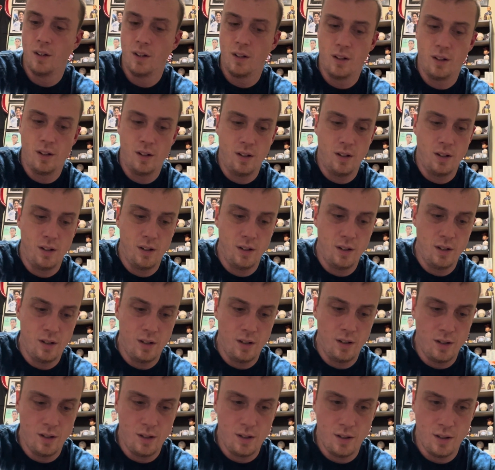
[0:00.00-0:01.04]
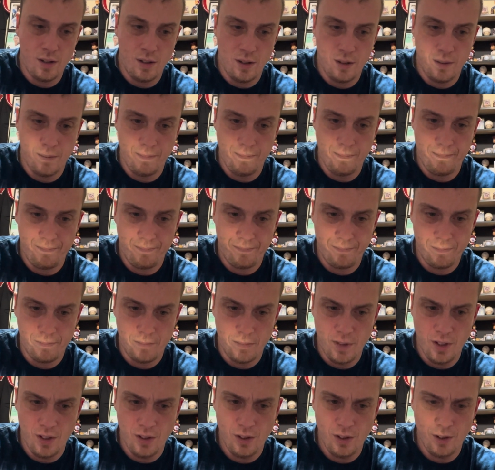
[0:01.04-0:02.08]
Um,
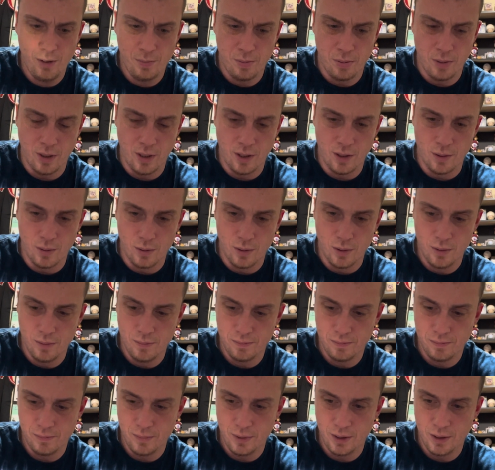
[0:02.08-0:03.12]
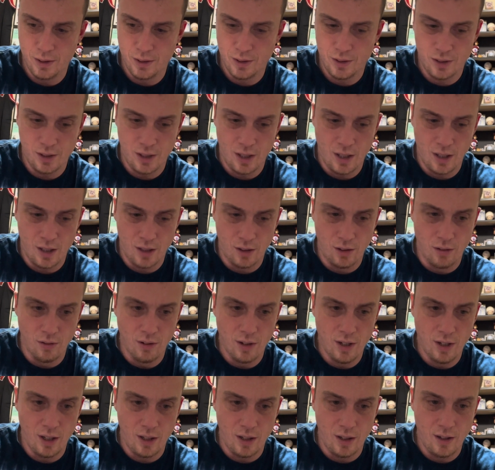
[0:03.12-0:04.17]
this is pretty cool. It's uh,
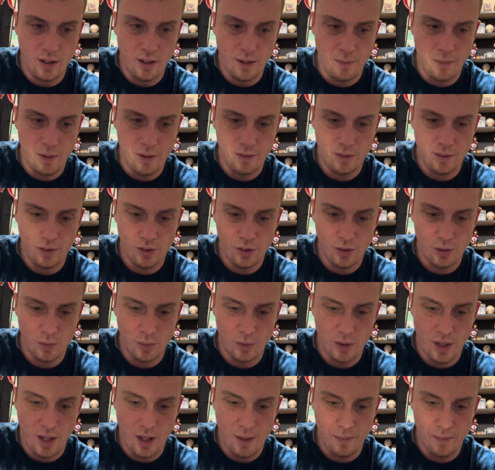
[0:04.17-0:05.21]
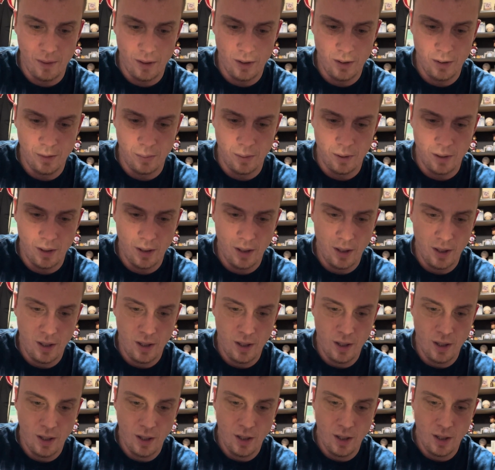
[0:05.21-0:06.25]
green. I'm not really sure what that means, but
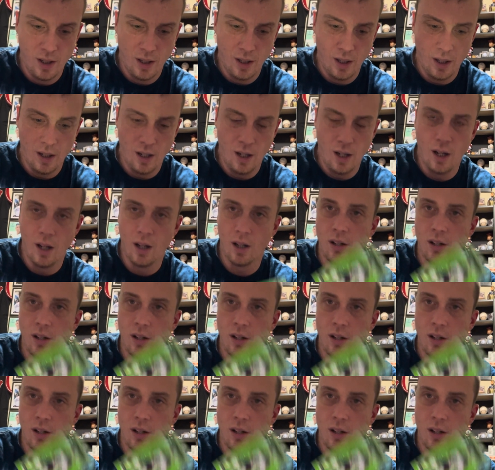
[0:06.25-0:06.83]
uh,